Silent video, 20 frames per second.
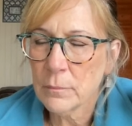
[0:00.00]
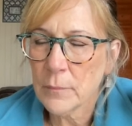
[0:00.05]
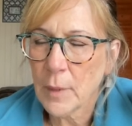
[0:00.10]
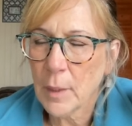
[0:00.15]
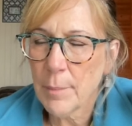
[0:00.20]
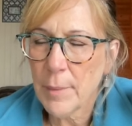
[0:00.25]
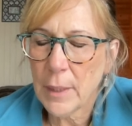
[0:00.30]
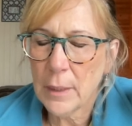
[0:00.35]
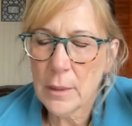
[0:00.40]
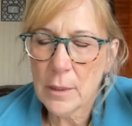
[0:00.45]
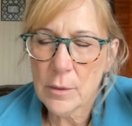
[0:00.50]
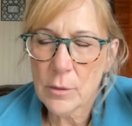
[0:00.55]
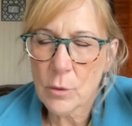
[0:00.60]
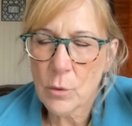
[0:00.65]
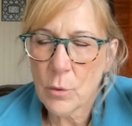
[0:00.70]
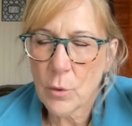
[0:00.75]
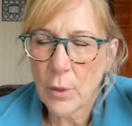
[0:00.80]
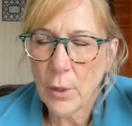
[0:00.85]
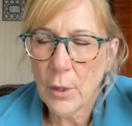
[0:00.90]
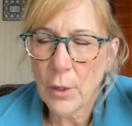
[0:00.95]
I'm on this
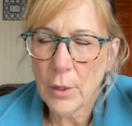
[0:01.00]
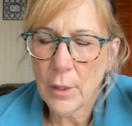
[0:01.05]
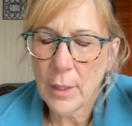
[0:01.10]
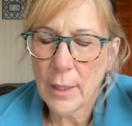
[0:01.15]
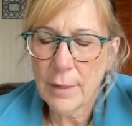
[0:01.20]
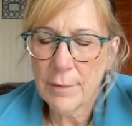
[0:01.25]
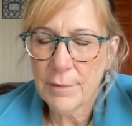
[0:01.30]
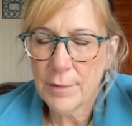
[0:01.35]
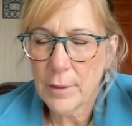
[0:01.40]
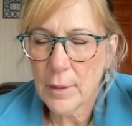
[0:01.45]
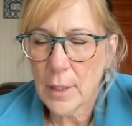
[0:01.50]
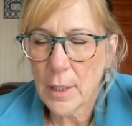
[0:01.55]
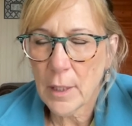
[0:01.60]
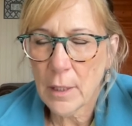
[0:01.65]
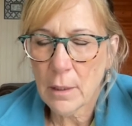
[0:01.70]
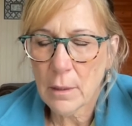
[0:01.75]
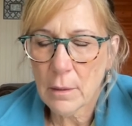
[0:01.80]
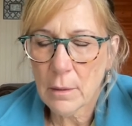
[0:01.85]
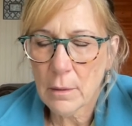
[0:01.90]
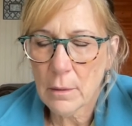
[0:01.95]
corner and I feel
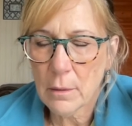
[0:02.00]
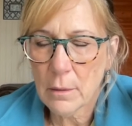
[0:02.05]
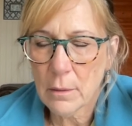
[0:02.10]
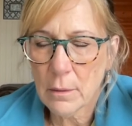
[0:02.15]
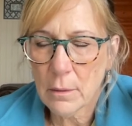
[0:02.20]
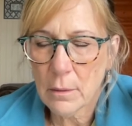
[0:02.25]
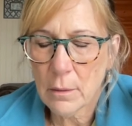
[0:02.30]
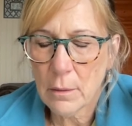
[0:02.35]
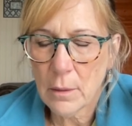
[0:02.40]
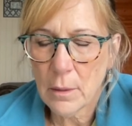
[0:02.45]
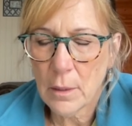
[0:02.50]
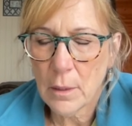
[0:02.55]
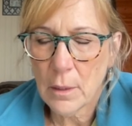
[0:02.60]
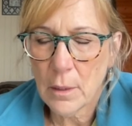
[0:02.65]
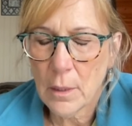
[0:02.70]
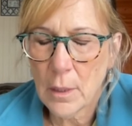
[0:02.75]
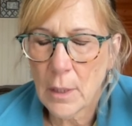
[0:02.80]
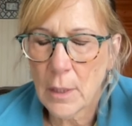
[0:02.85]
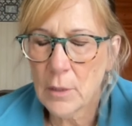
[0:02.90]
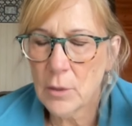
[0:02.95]
like.
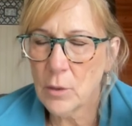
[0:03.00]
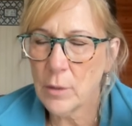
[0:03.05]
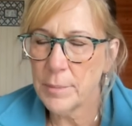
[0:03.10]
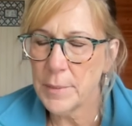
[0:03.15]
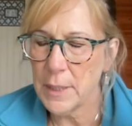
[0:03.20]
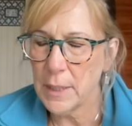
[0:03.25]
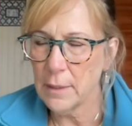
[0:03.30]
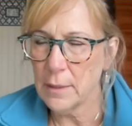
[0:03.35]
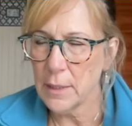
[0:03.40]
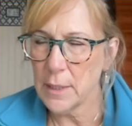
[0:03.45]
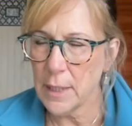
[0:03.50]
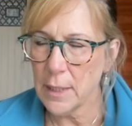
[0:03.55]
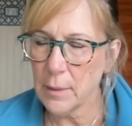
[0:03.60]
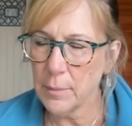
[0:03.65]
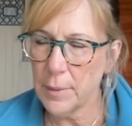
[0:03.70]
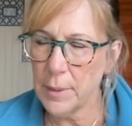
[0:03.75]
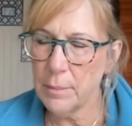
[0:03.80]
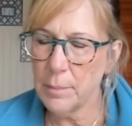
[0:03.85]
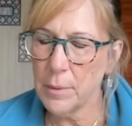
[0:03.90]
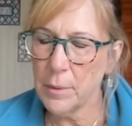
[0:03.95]
So I'm seeing the tech
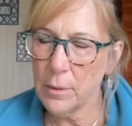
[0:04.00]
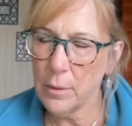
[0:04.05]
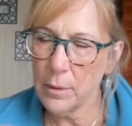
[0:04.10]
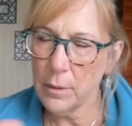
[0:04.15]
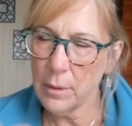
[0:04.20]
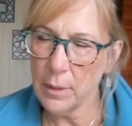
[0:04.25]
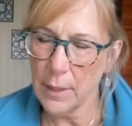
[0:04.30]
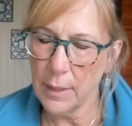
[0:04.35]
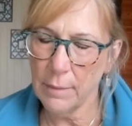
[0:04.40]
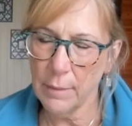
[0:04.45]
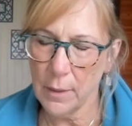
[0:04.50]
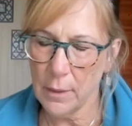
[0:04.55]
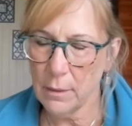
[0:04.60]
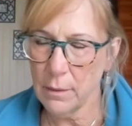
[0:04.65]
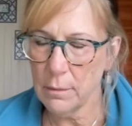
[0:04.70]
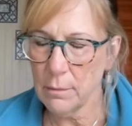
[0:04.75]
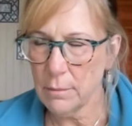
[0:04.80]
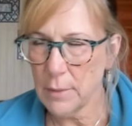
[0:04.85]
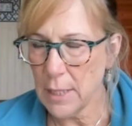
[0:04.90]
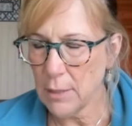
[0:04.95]
people and
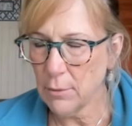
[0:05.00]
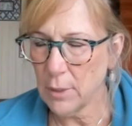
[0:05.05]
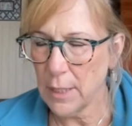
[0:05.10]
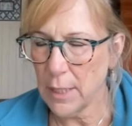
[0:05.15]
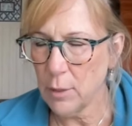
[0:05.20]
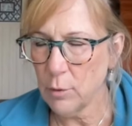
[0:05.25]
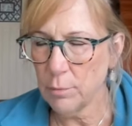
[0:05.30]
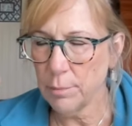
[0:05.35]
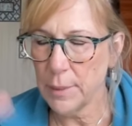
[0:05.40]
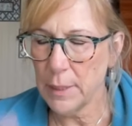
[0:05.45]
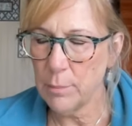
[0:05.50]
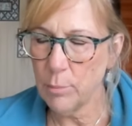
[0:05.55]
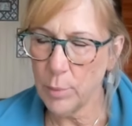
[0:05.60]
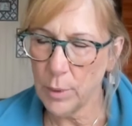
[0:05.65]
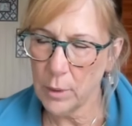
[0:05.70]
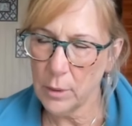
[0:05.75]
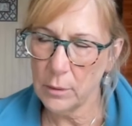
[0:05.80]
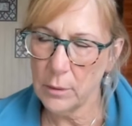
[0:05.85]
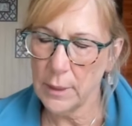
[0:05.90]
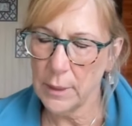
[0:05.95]
the down and out
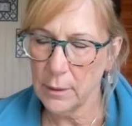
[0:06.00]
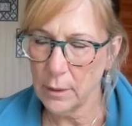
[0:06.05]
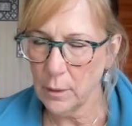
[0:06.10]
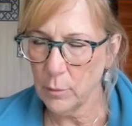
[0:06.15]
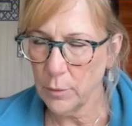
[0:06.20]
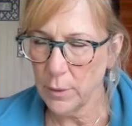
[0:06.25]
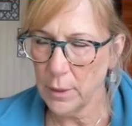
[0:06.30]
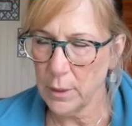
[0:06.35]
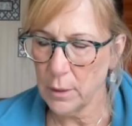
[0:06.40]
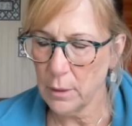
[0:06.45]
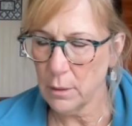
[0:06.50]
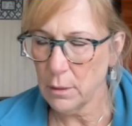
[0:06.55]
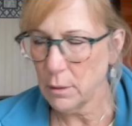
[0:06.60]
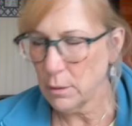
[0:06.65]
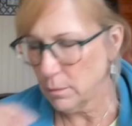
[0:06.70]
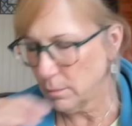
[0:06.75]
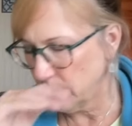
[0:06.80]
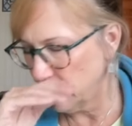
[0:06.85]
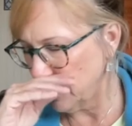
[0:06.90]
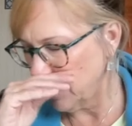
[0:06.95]
people dealing with
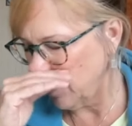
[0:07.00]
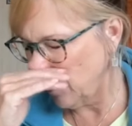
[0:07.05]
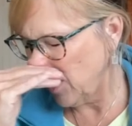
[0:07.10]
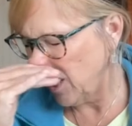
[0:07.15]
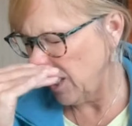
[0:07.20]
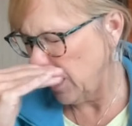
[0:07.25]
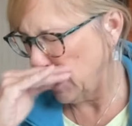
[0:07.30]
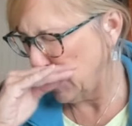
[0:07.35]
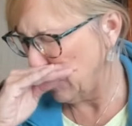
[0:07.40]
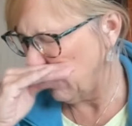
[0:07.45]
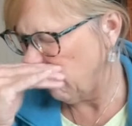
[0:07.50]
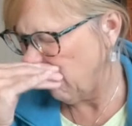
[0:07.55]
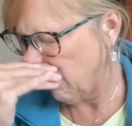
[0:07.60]
drugs and